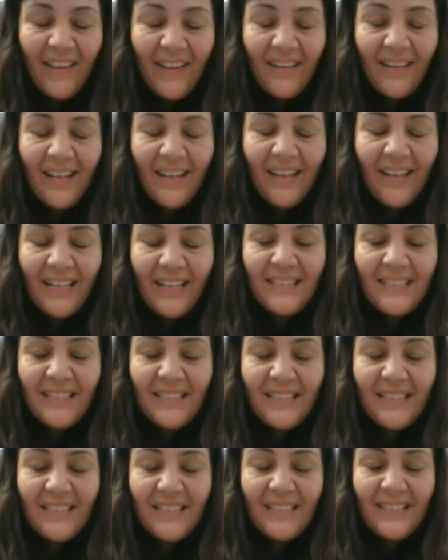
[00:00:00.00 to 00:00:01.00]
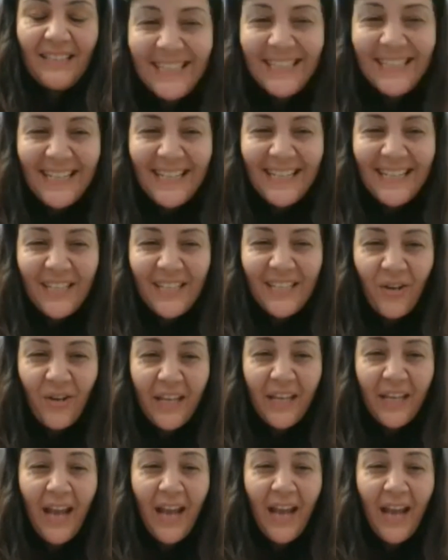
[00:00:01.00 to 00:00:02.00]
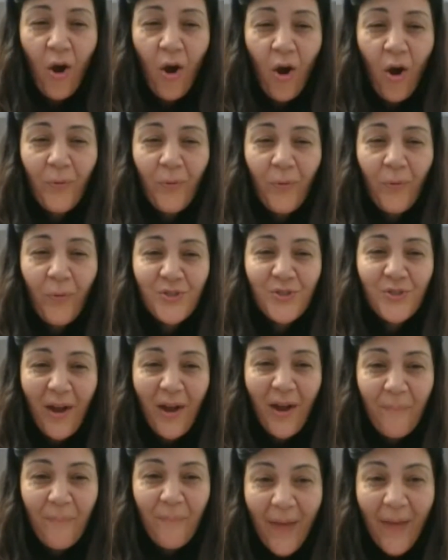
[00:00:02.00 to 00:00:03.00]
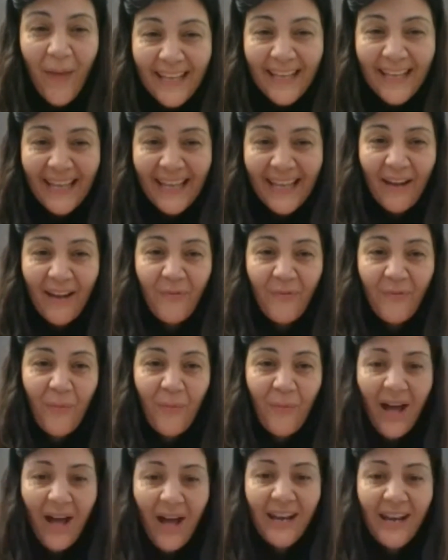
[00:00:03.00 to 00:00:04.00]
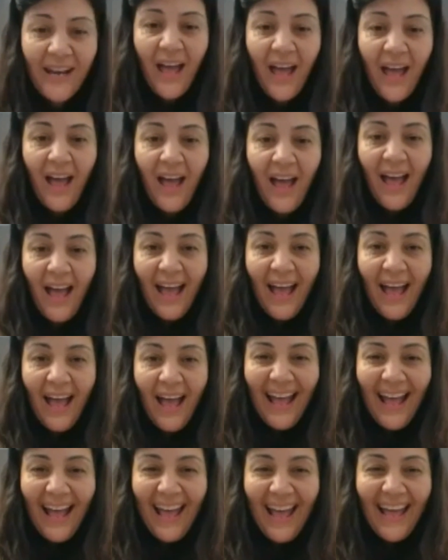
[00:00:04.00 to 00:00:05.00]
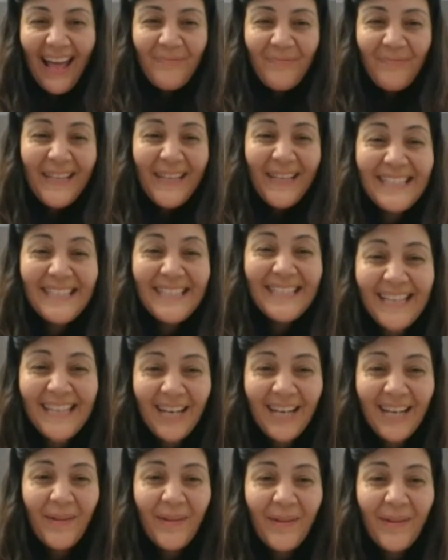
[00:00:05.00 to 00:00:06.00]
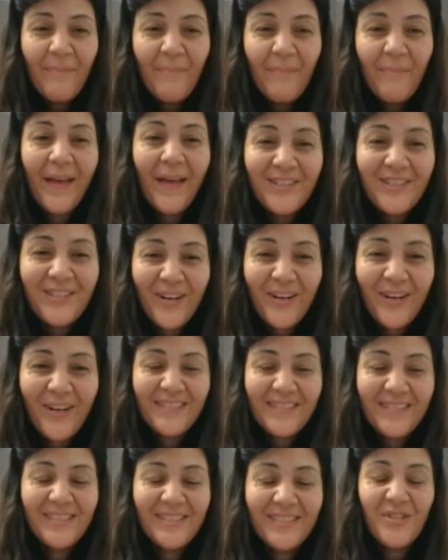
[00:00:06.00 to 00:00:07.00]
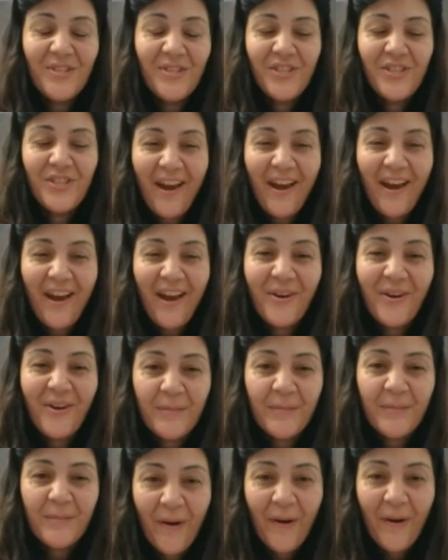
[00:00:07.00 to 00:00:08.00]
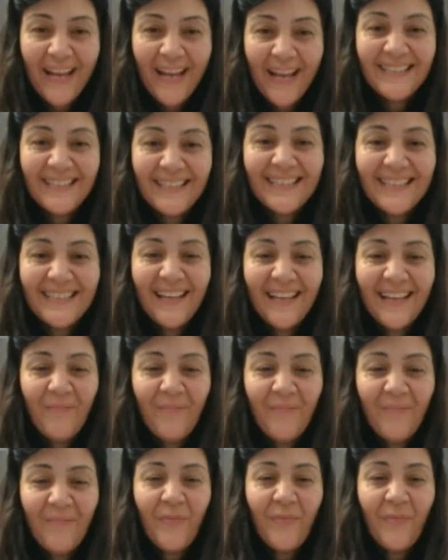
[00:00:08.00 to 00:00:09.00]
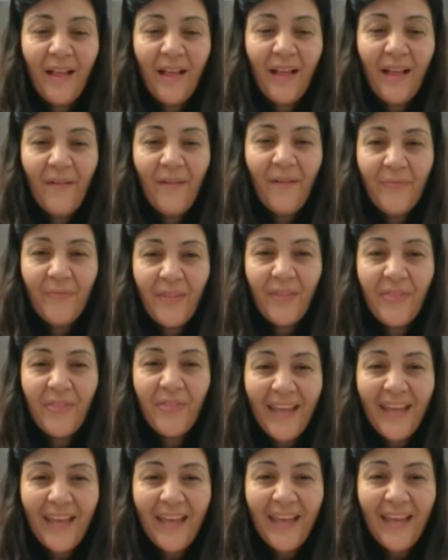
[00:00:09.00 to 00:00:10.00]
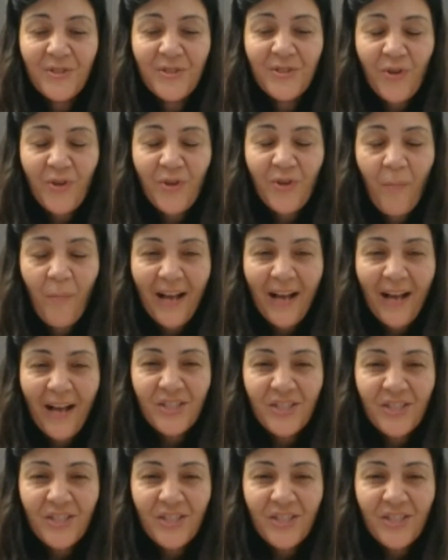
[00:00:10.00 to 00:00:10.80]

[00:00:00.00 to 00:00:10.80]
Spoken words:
It's a really tasty cookie, and I hope you enjoy baking it, everyone. And please send me pictures to share your experience. Thank you so much.